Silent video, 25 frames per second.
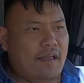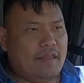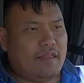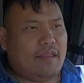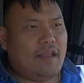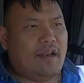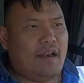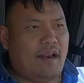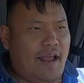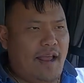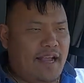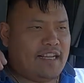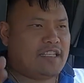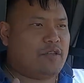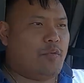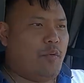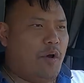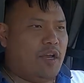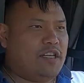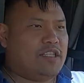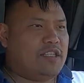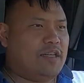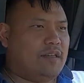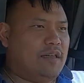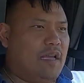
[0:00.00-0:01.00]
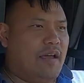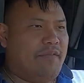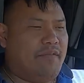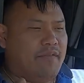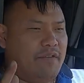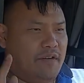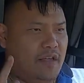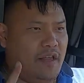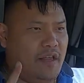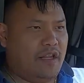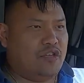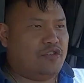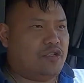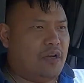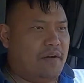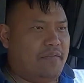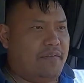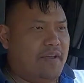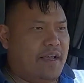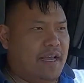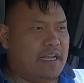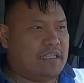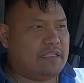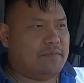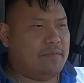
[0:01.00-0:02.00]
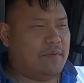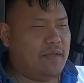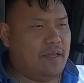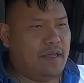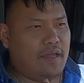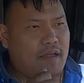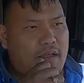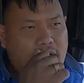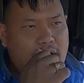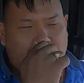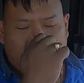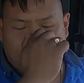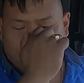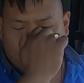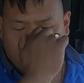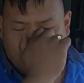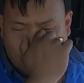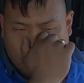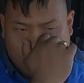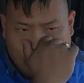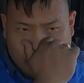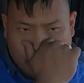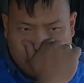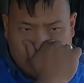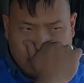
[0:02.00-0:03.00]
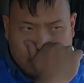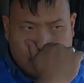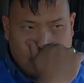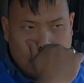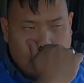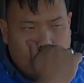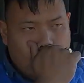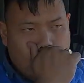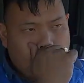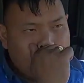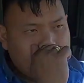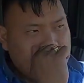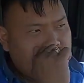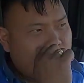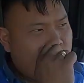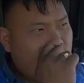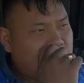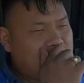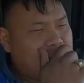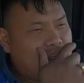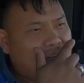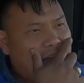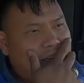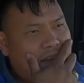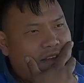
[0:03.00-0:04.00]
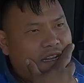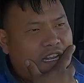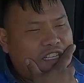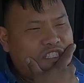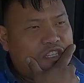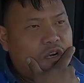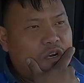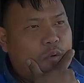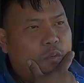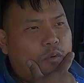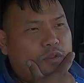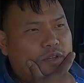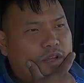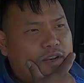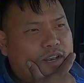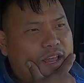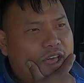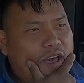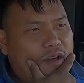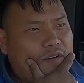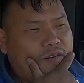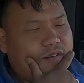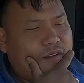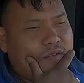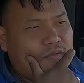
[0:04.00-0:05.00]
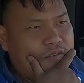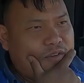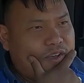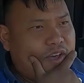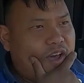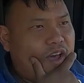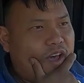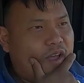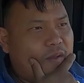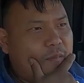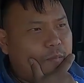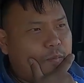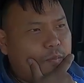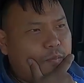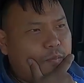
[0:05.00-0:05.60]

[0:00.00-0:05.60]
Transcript: The next question, I have another driver asked me, what was the question again? I should have wrote that down. I forgot.